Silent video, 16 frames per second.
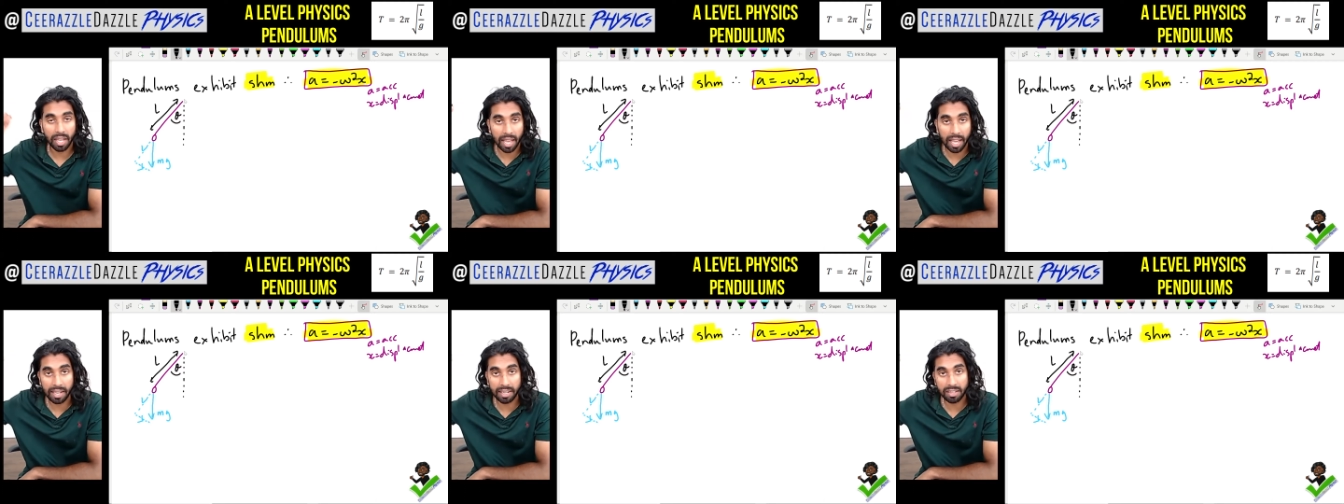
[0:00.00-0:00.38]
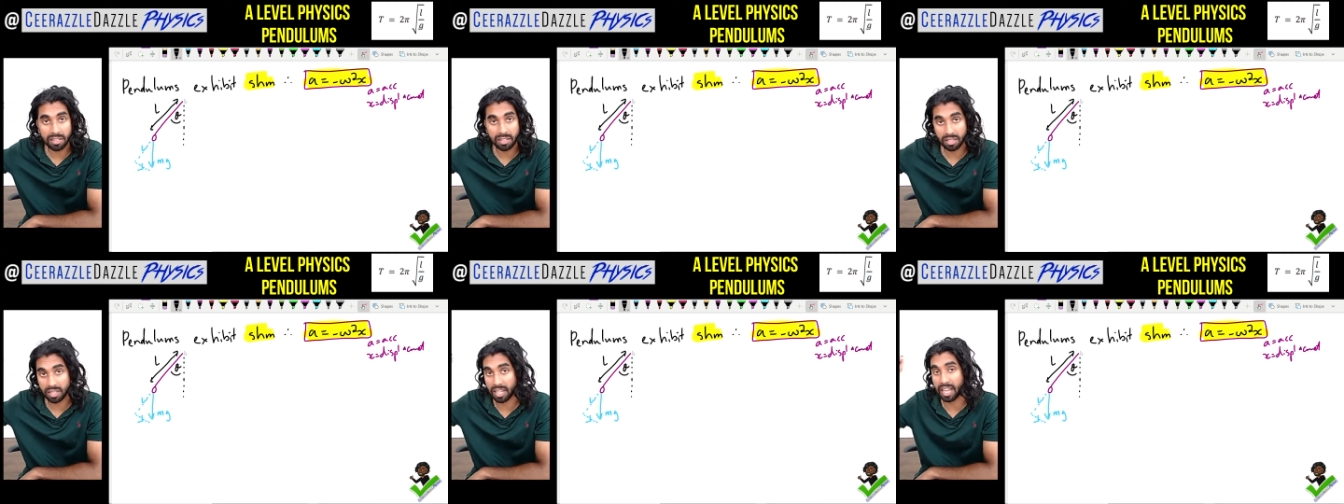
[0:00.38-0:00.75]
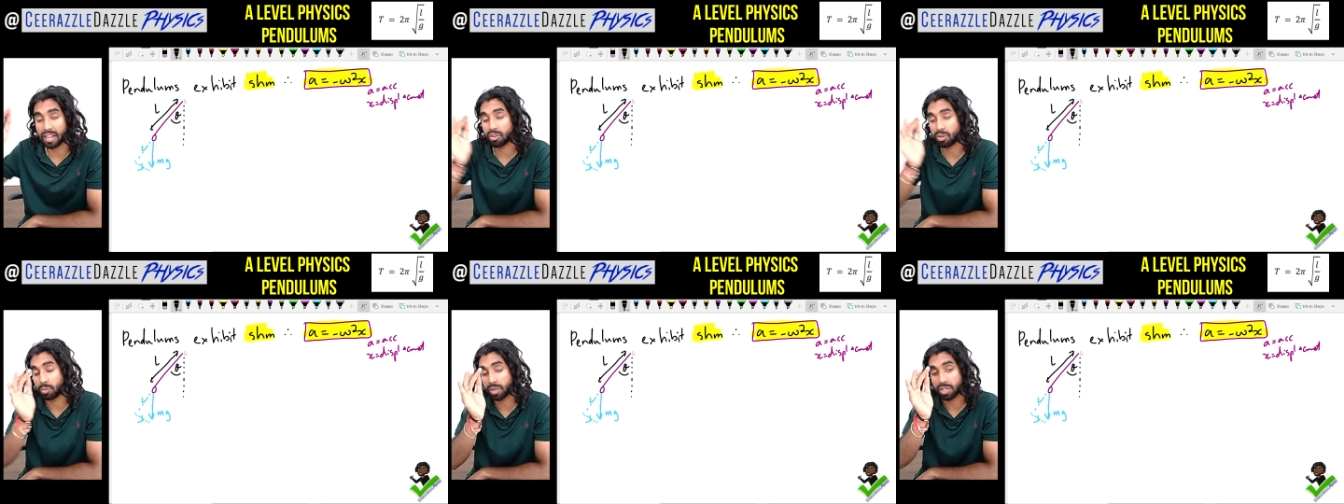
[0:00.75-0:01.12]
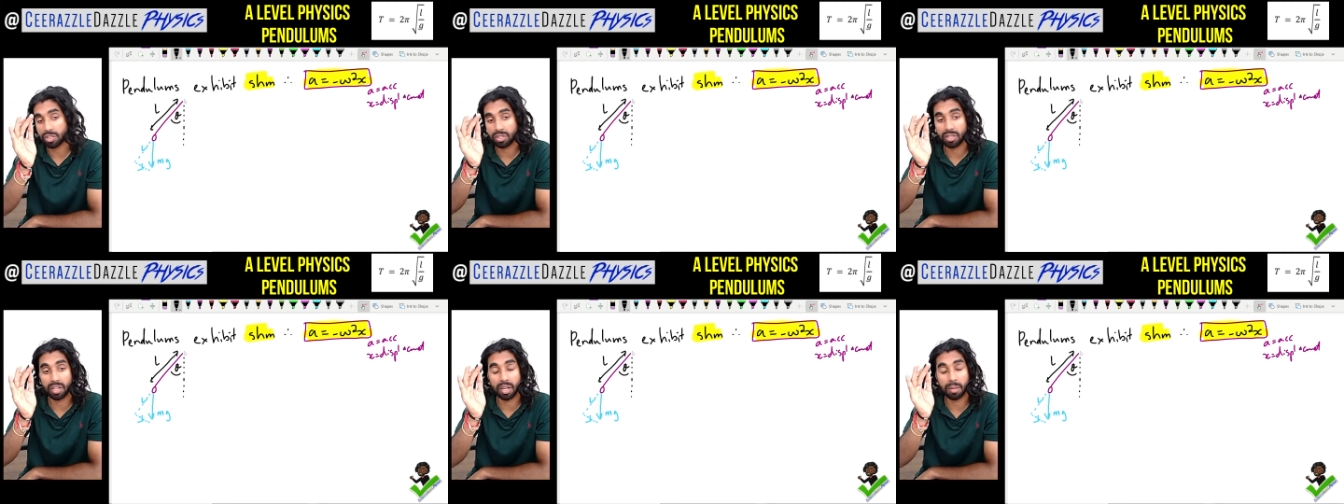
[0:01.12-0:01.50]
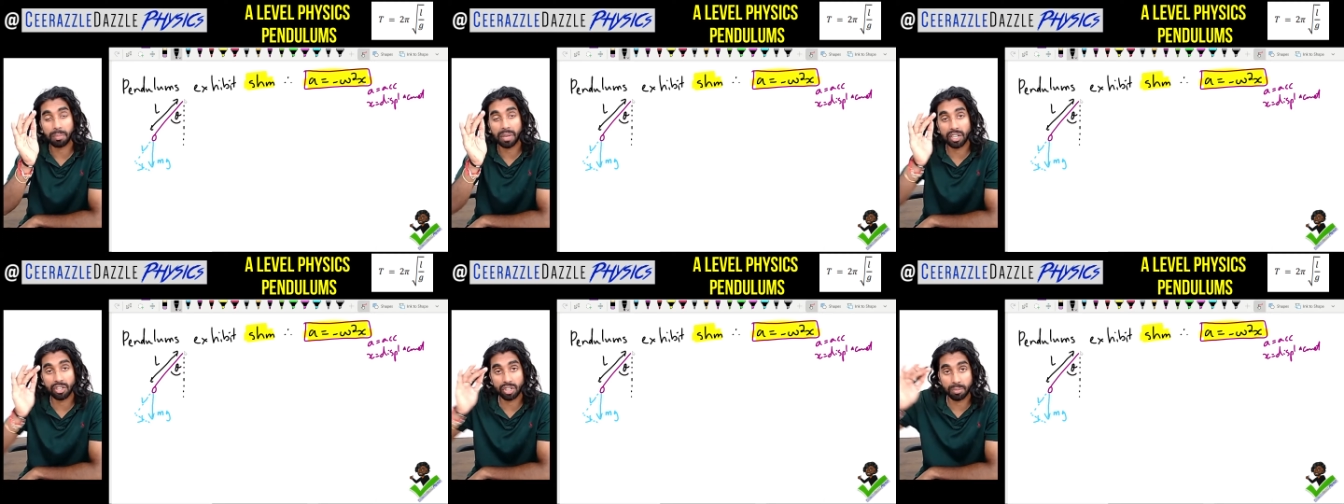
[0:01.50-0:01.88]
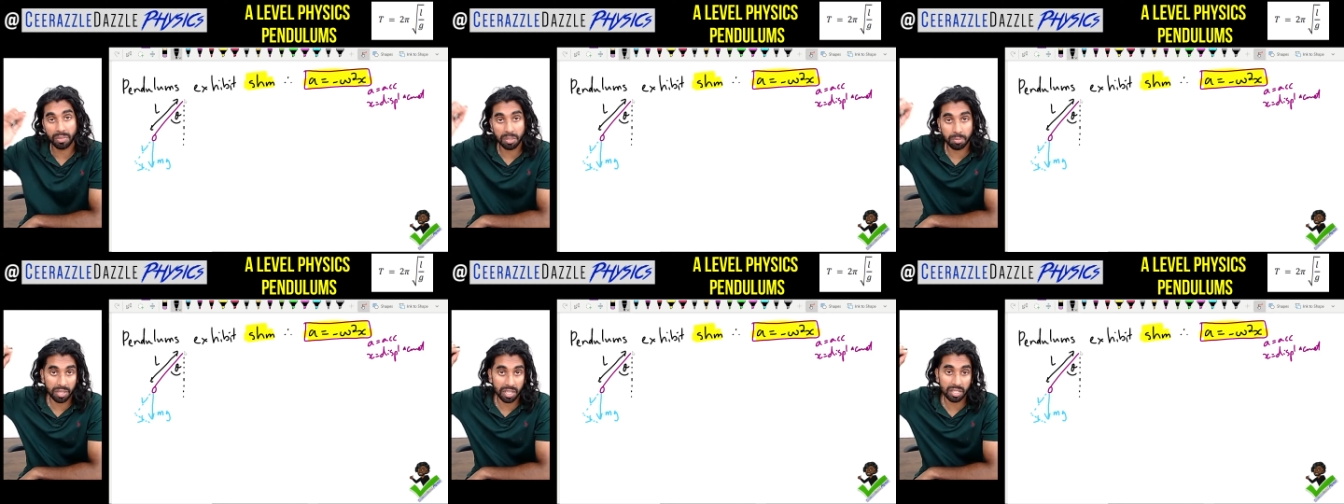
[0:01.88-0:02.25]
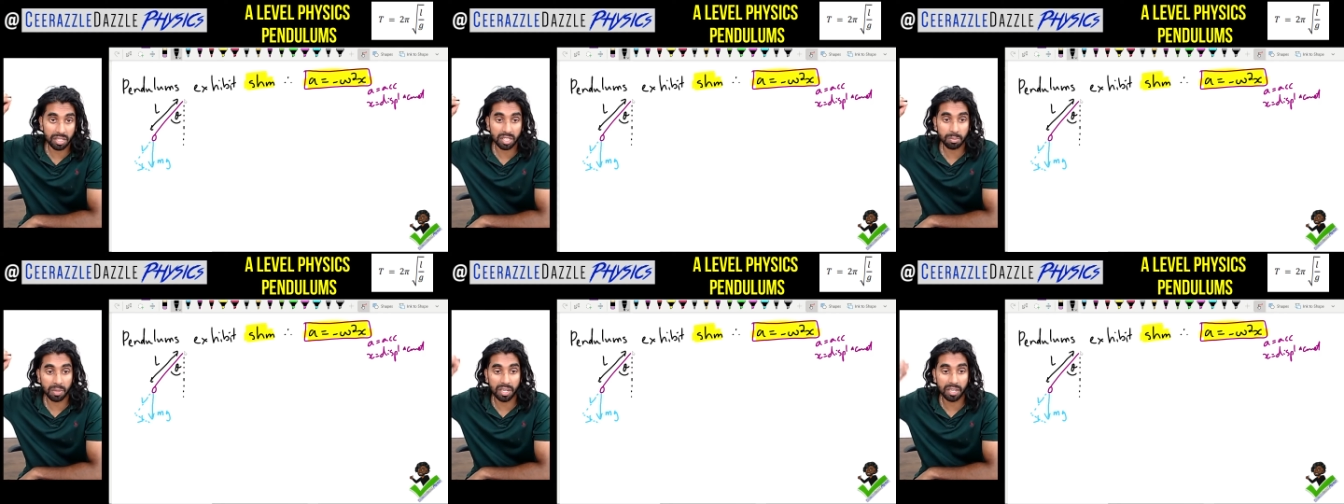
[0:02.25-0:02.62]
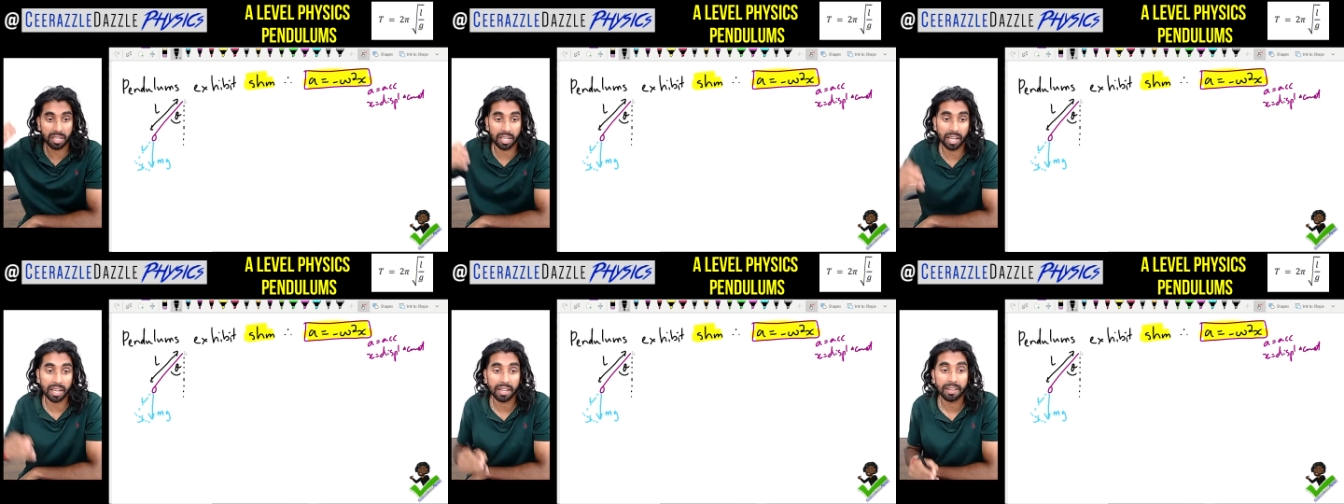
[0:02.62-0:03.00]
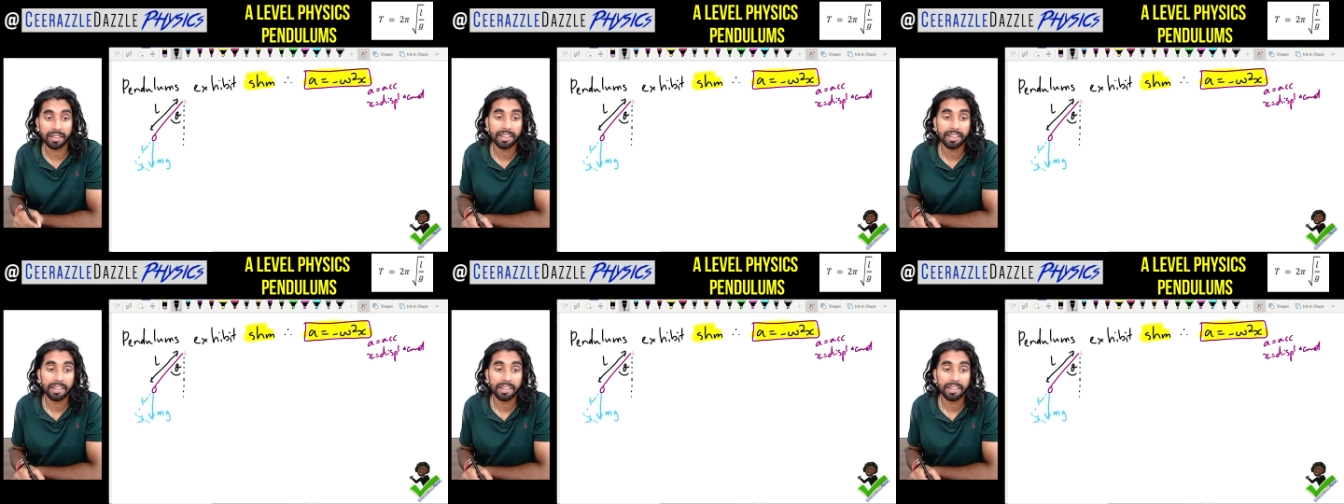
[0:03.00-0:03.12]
and the angle which the pendulum is being suspended at.